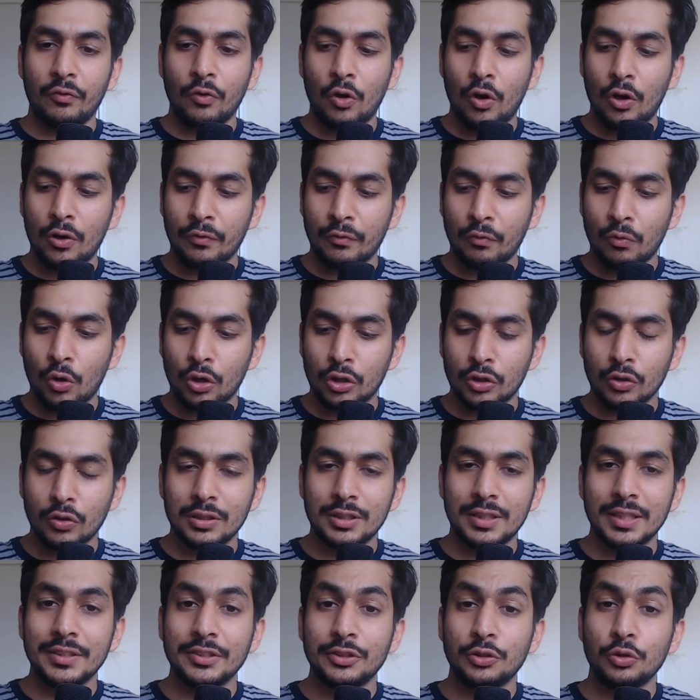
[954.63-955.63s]
what all
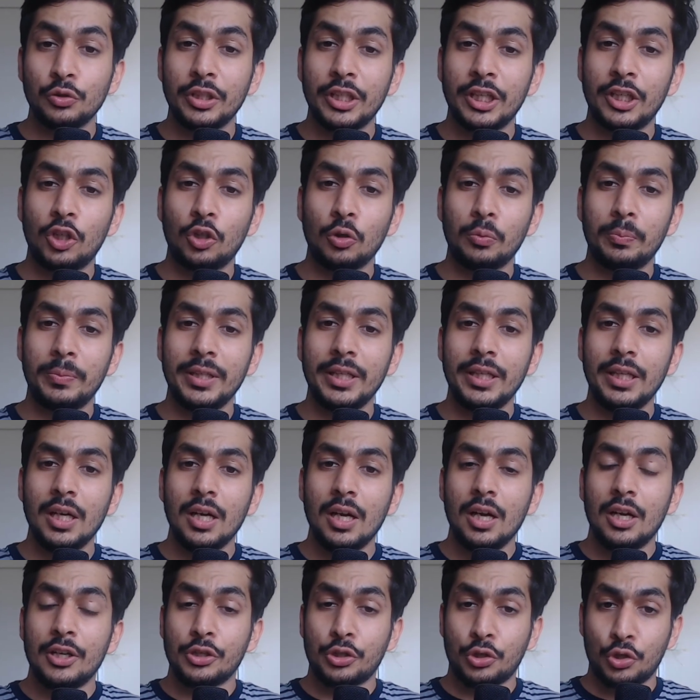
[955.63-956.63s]
things you need to be
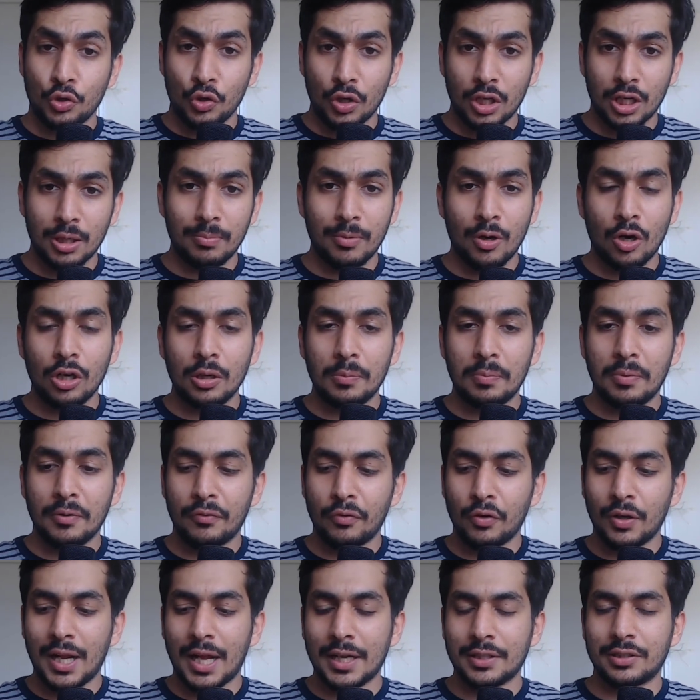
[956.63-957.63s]
sure about
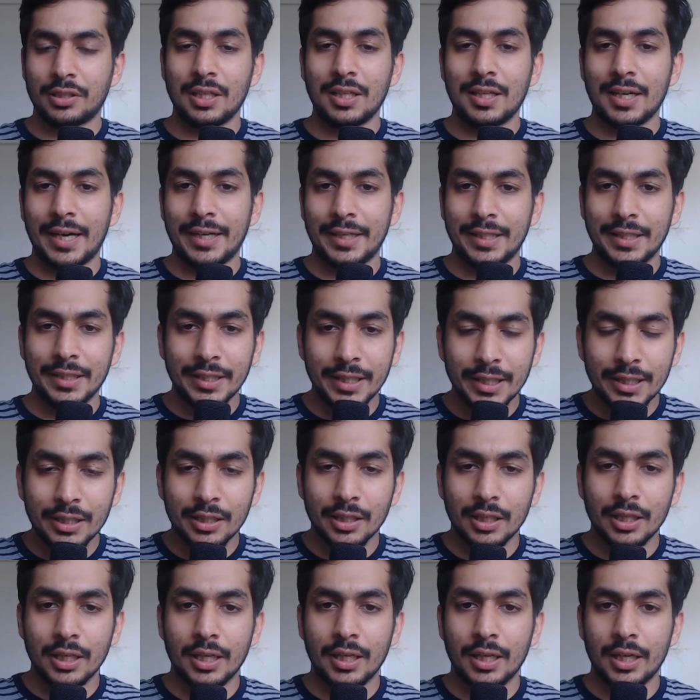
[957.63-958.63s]
before actually writing
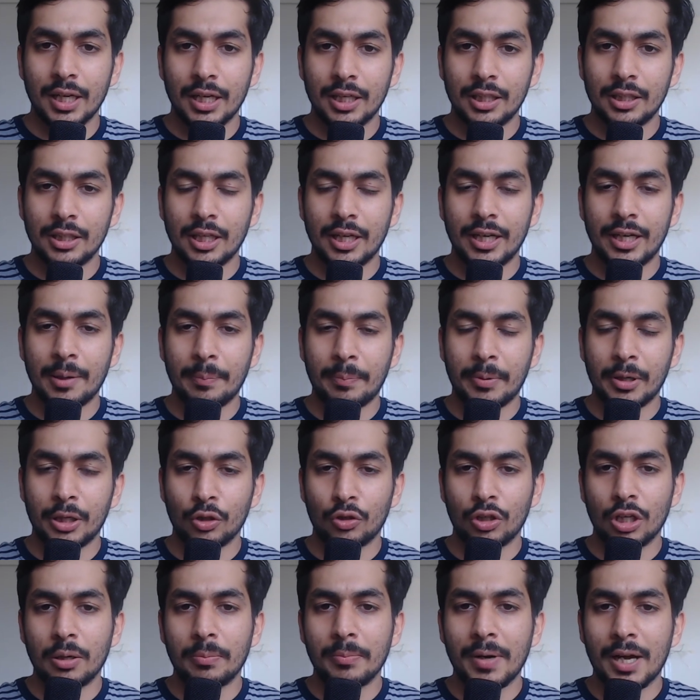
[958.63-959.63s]
it in a
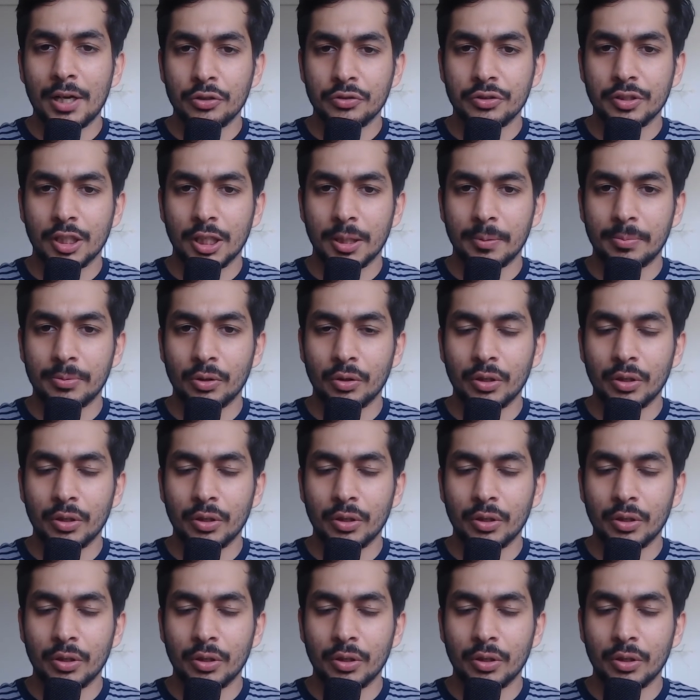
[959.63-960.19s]
particular manuscript.